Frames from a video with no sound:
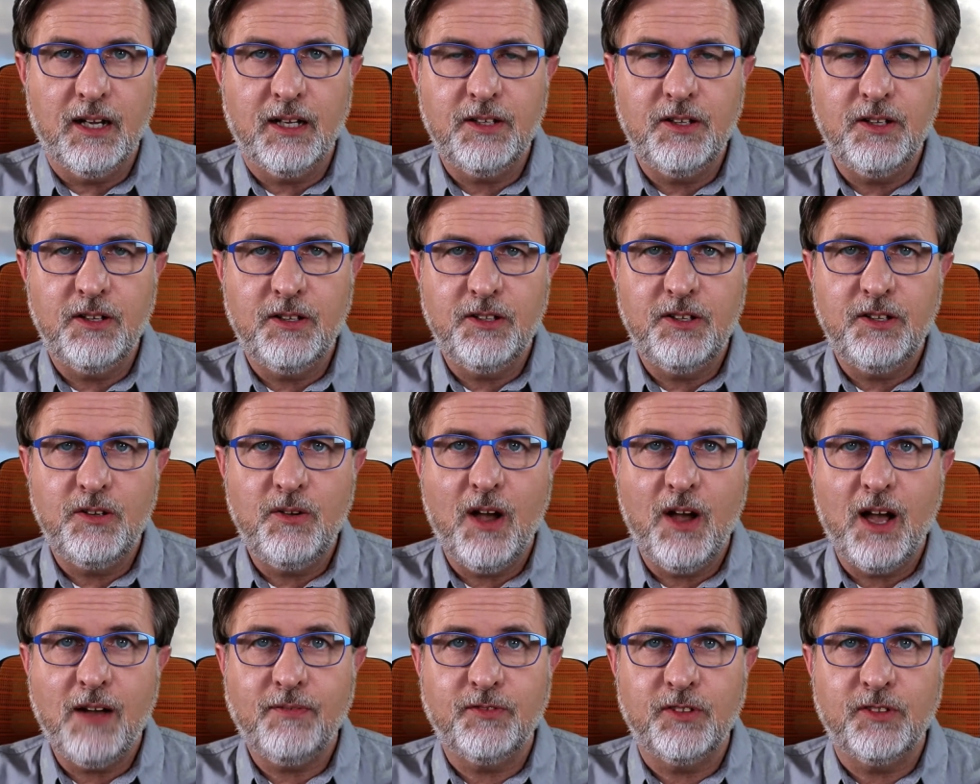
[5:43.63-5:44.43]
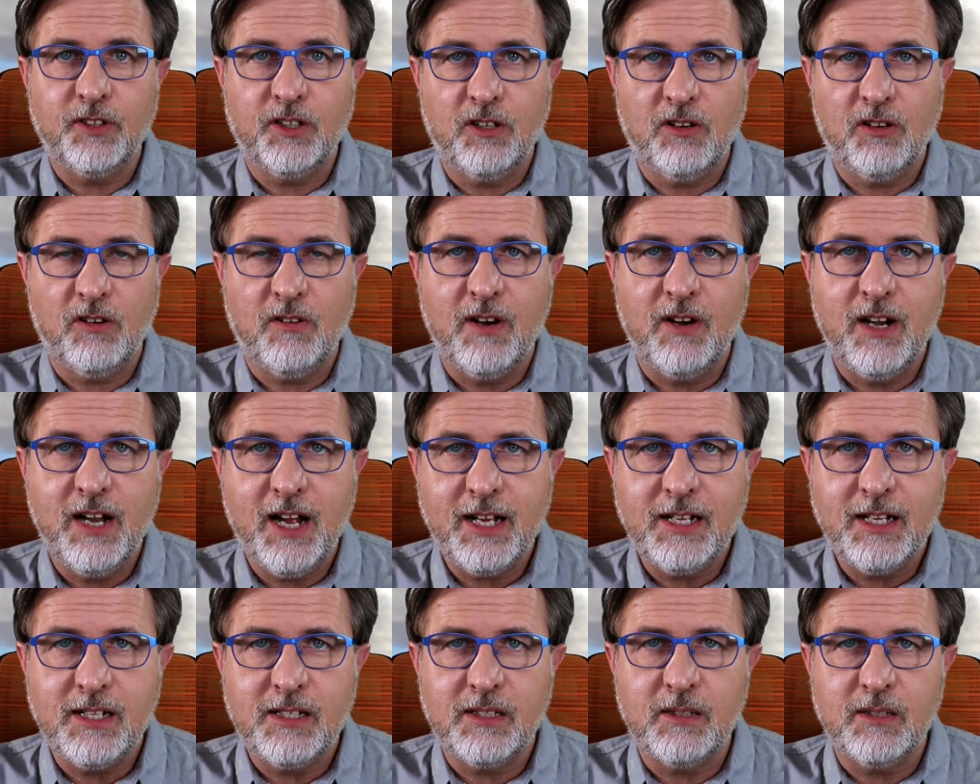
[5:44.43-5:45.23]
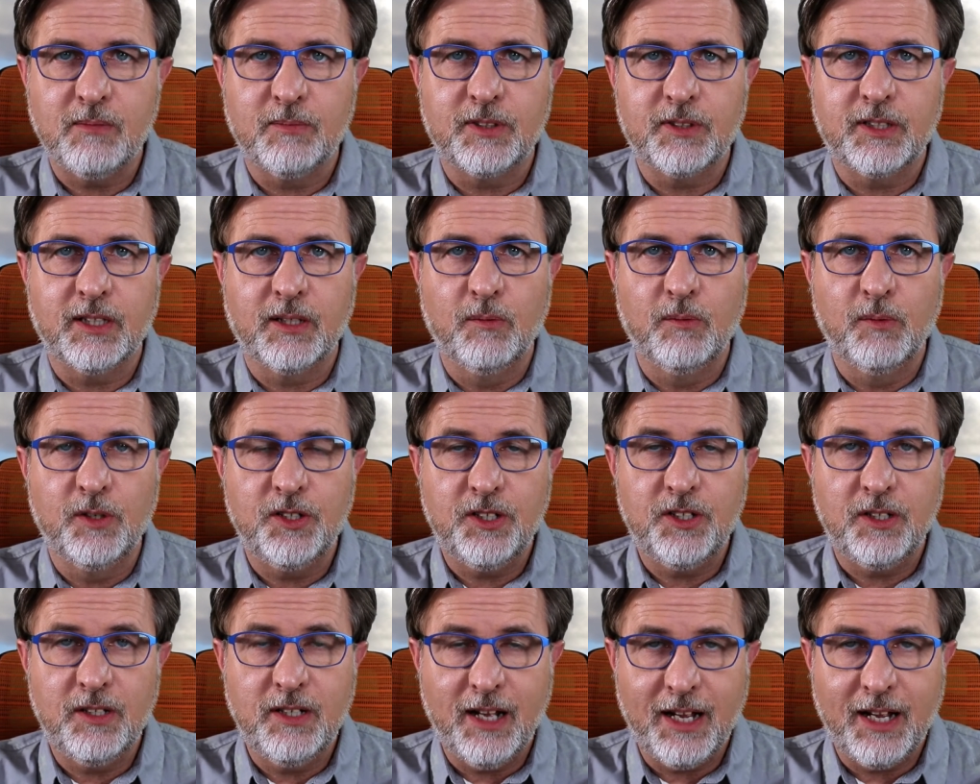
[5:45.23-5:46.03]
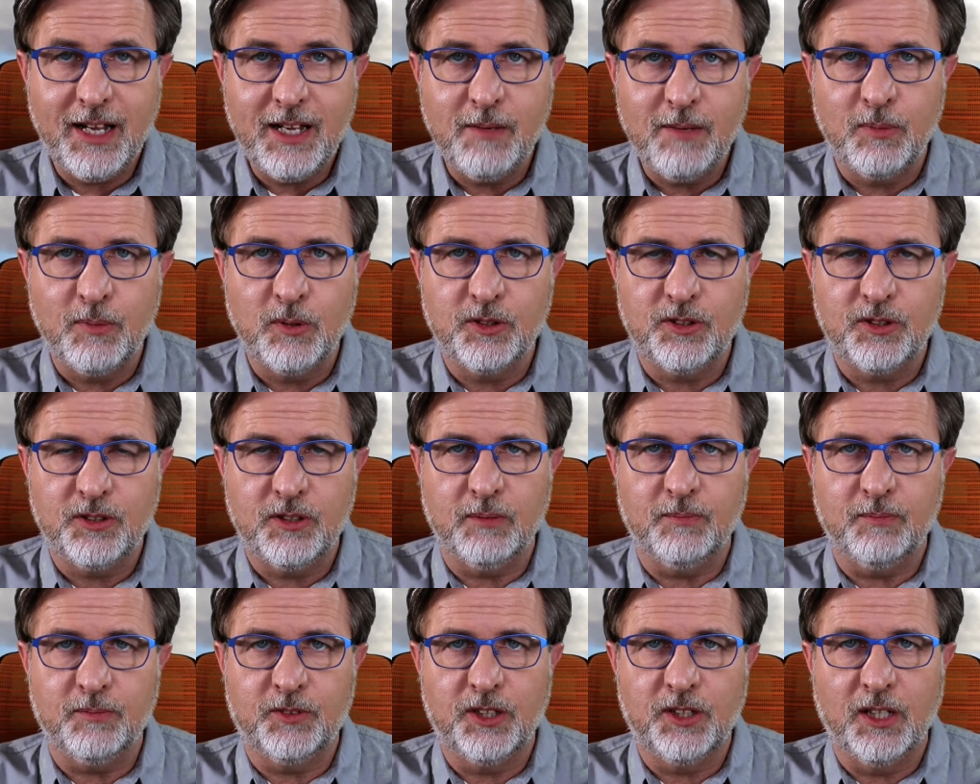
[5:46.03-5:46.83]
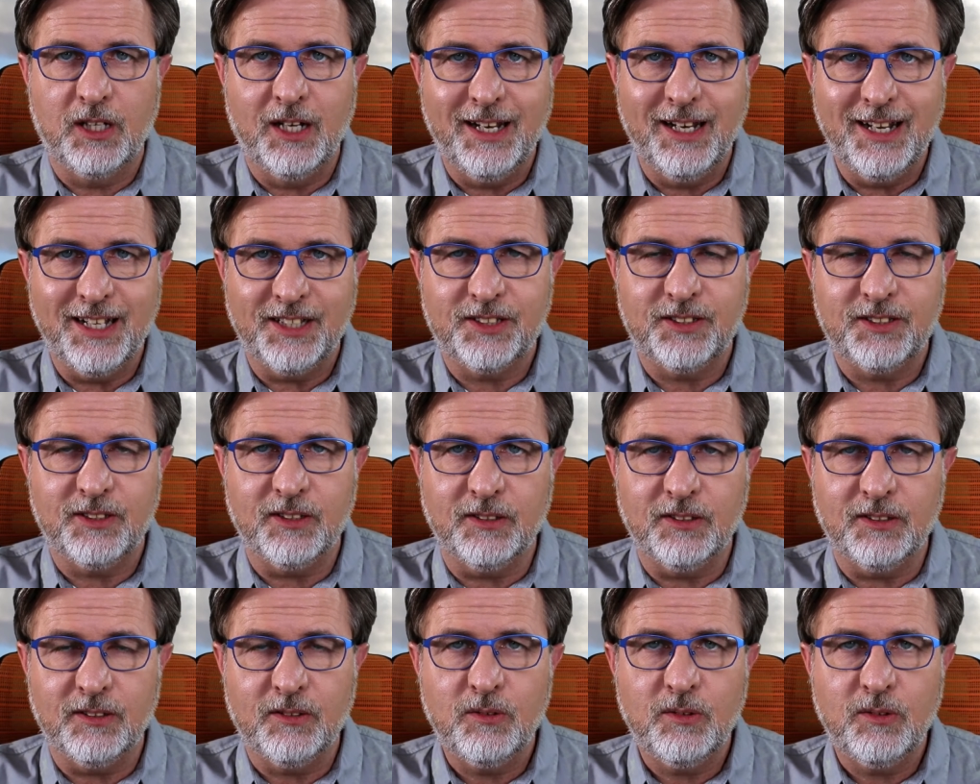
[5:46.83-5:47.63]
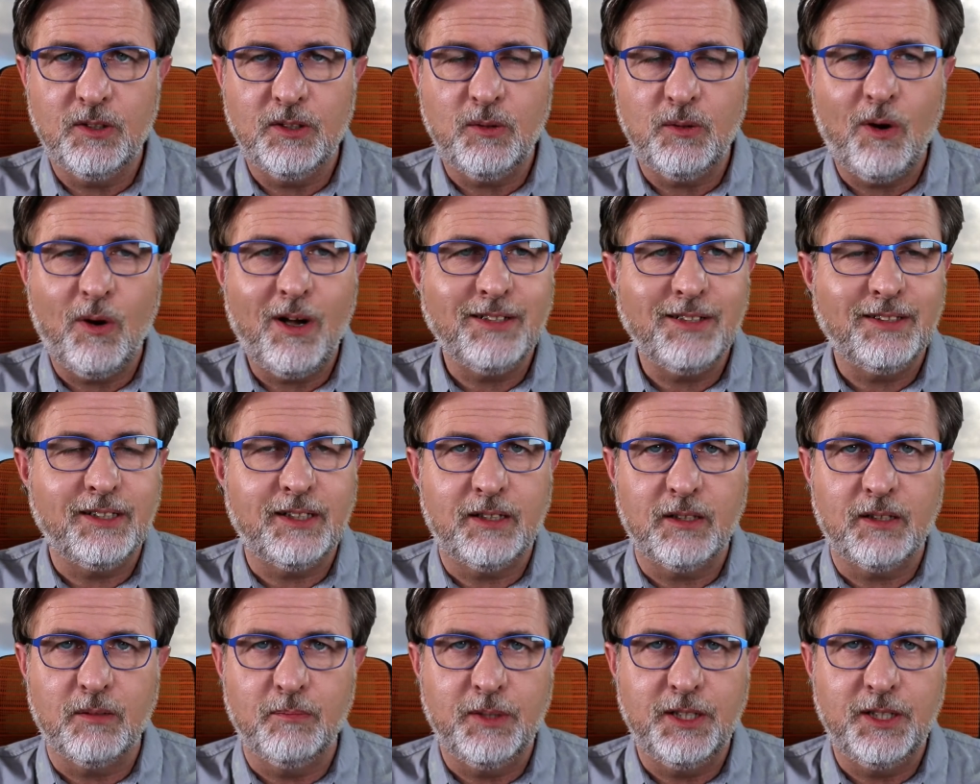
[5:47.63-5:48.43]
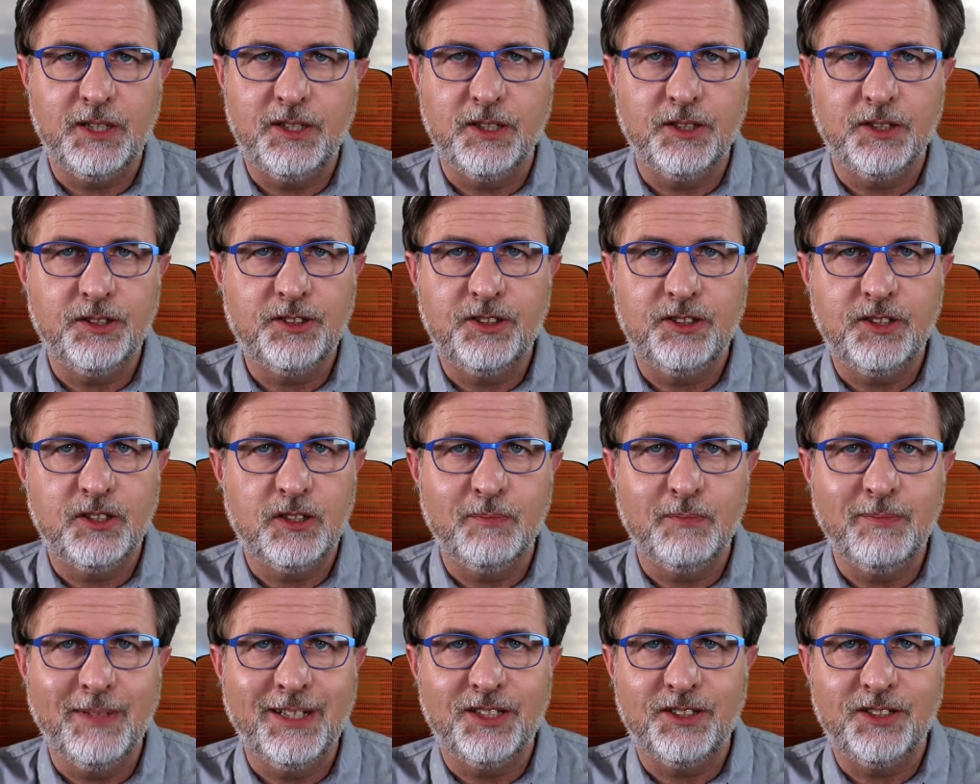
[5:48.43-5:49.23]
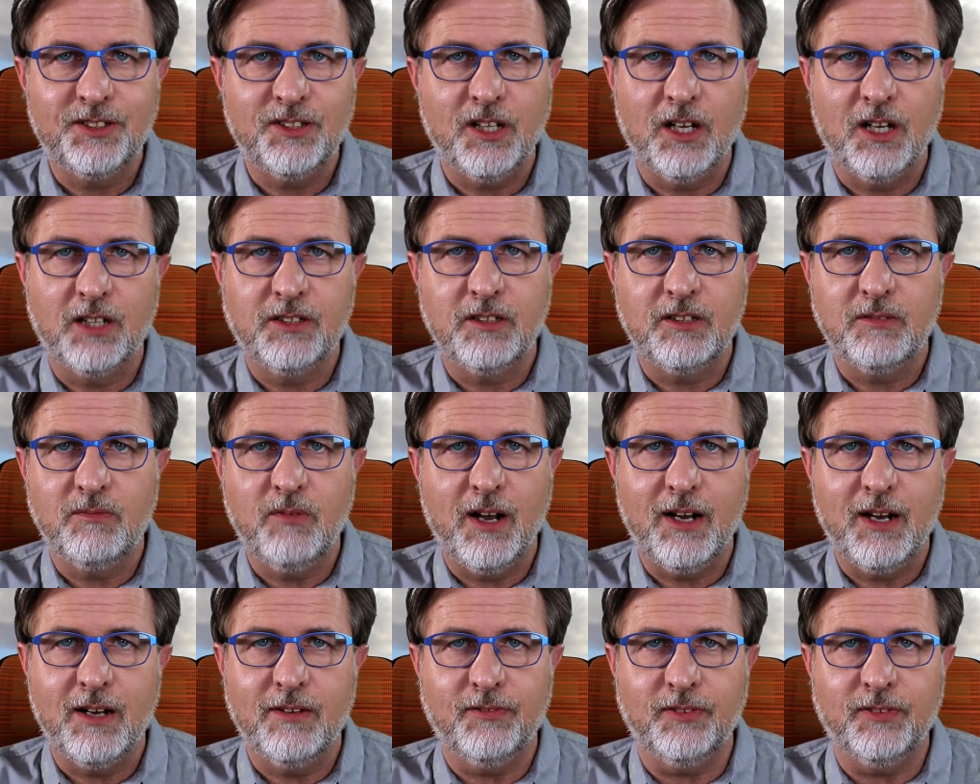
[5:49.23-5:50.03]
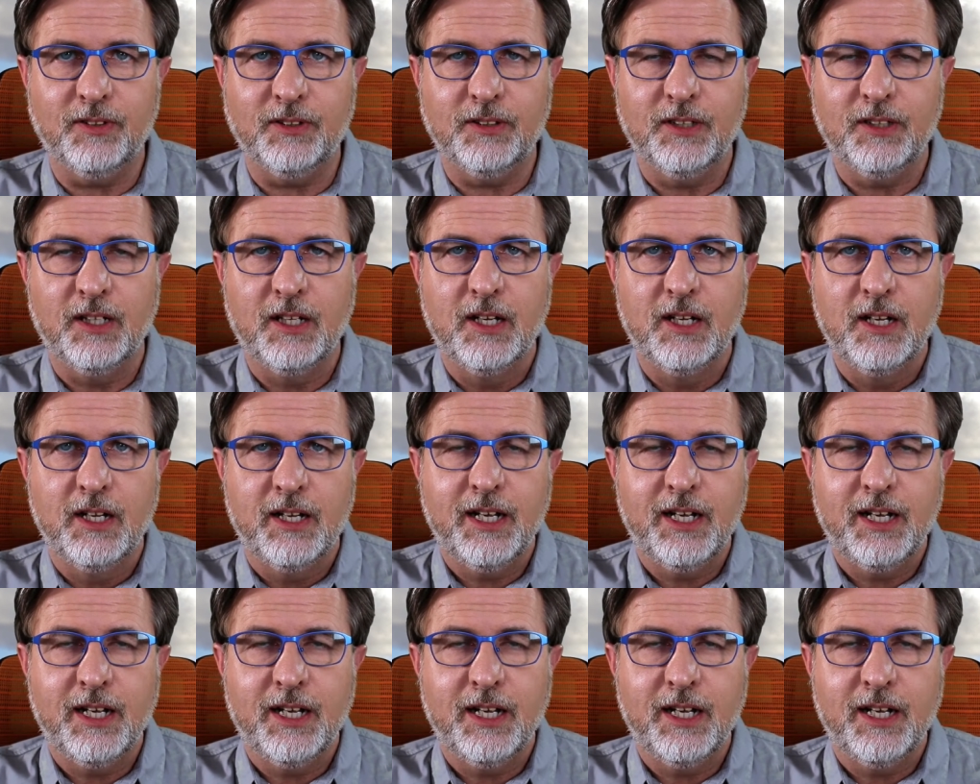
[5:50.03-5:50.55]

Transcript: You have to create something which enables them to listen, or otherwise it can be just dismissed as irrelevant.